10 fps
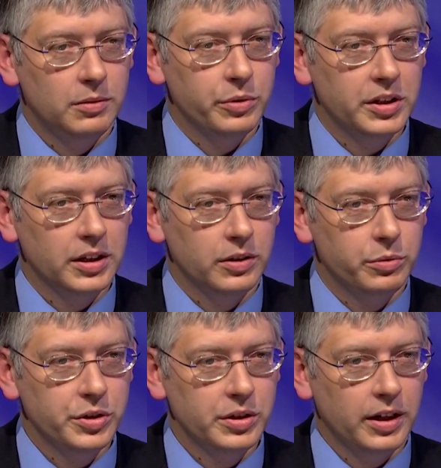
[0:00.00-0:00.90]
we think
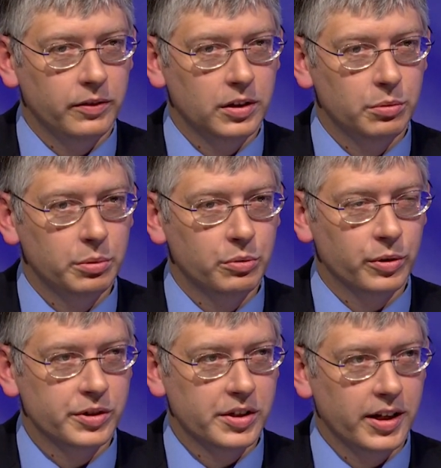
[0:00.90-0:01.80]
we should have a little bit
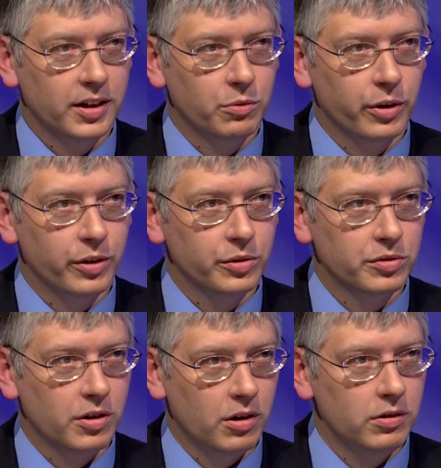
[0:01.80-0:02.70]
more say in where those
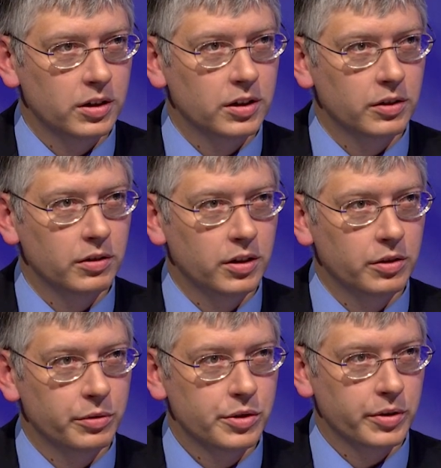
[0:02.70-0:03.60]
go and
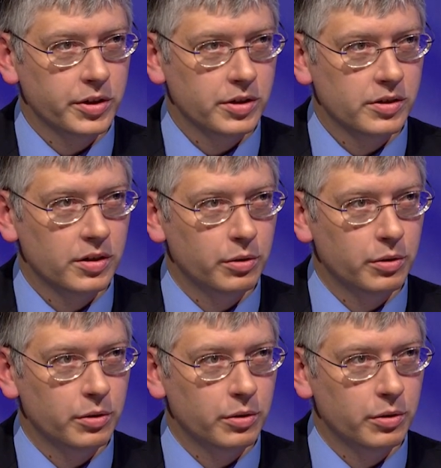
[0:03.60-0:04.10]
the restrictions that